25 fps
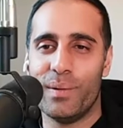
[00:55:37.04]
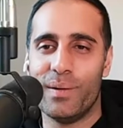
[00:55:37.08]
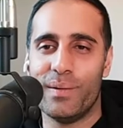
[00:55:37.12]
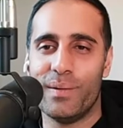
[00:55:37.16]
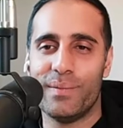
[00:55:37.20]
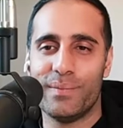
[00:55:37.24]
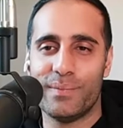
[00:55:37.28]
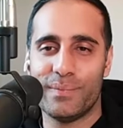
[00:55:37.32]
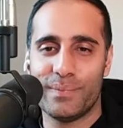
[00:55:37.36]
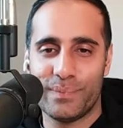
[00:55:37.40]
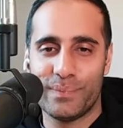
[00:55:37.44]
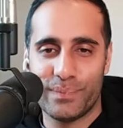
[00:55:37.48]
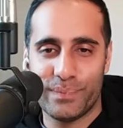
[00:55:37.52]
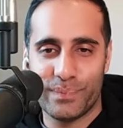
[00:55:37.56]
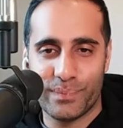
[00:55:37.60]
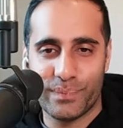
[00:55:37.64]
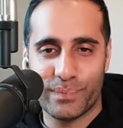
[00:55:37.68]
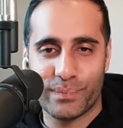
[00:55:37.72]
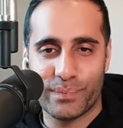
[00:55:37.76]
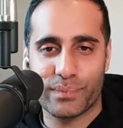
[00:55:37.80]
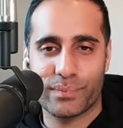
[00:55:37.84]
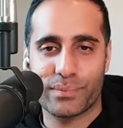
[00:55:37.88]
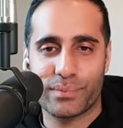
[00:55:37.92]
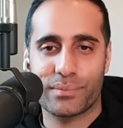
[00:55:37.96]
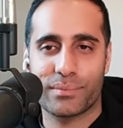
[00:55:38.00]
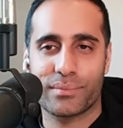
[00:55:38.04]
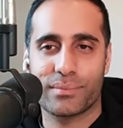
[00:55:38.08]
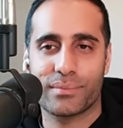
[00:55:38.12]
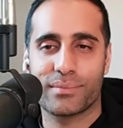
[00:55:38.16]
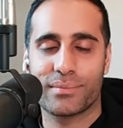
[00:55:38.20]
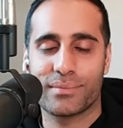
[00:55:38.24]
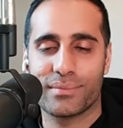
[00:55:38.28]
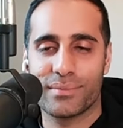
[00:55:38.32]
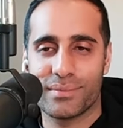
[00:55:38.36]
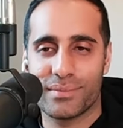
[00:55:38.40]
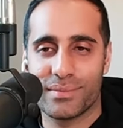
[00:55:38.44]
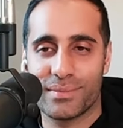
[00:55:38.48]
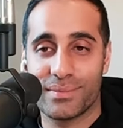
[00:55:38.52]
old.
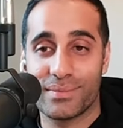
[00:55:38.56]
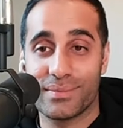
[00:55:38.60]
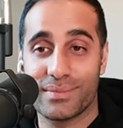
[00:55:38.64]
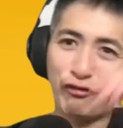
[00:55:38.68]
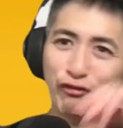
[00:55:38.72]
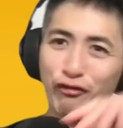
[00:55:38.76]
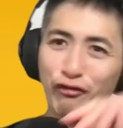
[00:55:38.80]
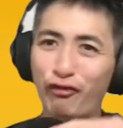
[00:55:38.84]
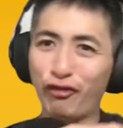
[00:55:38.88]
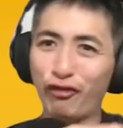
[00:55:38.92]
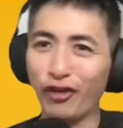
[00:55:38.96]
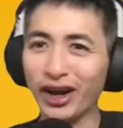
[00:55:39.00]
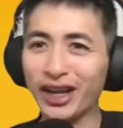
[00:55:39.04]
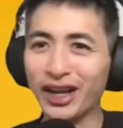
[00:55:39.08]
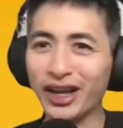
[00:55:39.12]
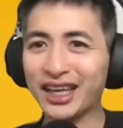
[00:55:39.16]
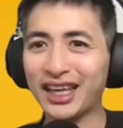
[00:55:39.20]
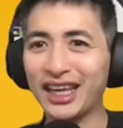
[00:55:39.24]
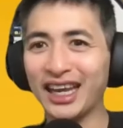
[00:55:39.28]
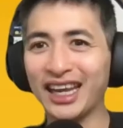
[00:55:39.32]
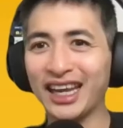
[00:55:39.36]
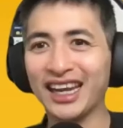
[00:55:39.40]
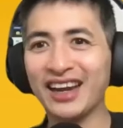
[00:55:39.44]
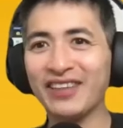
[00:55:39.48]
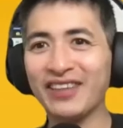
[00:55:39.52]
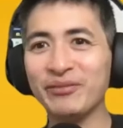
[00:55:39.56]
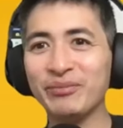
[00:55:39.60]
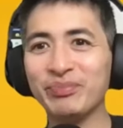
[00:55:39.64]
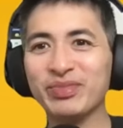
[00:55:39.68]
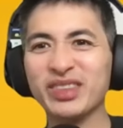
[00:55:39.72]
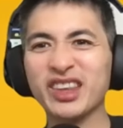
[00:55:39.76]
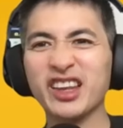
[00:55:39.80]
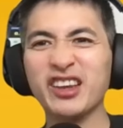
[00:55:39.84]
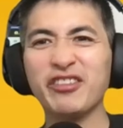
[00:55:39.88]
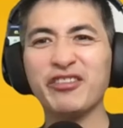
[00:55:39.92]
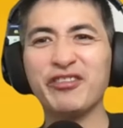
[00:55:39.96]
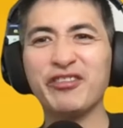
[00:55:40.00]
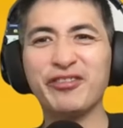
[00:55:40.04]
What a freaking
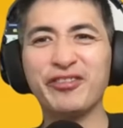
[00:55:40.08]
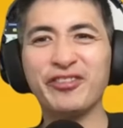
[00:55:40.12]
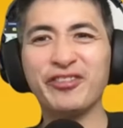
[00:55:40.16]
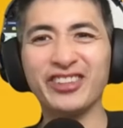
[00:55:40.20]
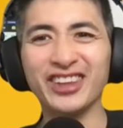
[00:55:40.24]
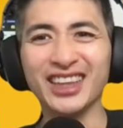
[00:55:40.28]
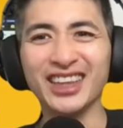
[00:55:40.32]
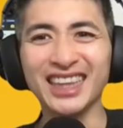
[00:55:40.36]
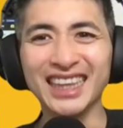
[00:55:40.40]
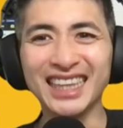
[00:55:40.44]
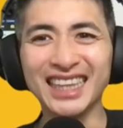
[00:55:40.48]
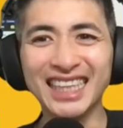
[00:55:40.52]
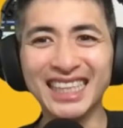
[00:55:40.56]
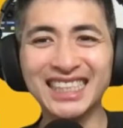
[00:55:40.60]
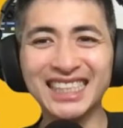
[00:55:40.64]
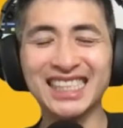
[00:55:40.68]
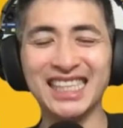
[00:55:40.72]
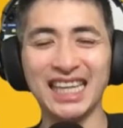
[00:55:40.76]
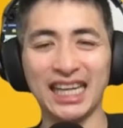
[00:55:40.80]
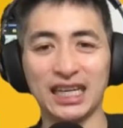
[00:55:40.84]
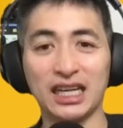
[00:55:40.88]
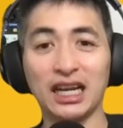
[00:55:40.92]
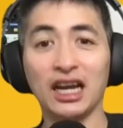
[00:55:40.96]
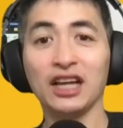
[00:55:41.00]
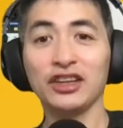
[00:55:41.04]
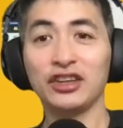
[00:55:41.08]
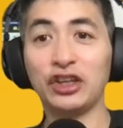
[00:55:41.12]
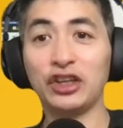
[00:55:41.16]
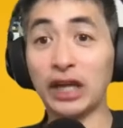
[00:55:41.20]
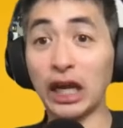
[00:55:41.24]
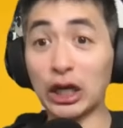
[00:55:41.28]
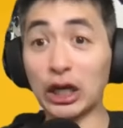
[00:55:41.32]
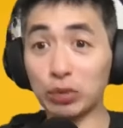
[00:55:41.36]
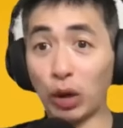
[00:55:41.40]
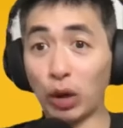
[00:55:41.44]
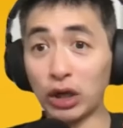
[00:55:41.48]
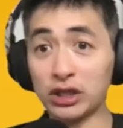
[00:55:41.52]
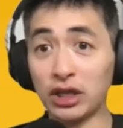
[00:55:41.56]
blizzard. Do you
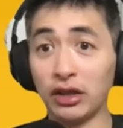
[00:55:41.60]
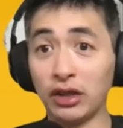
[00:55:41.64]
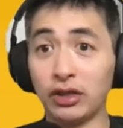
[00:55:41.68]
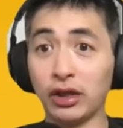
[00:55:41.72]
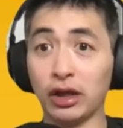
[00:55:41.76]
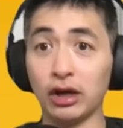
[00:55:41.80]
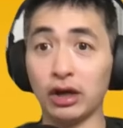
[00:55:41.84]
guys doesn't, watch Antidote?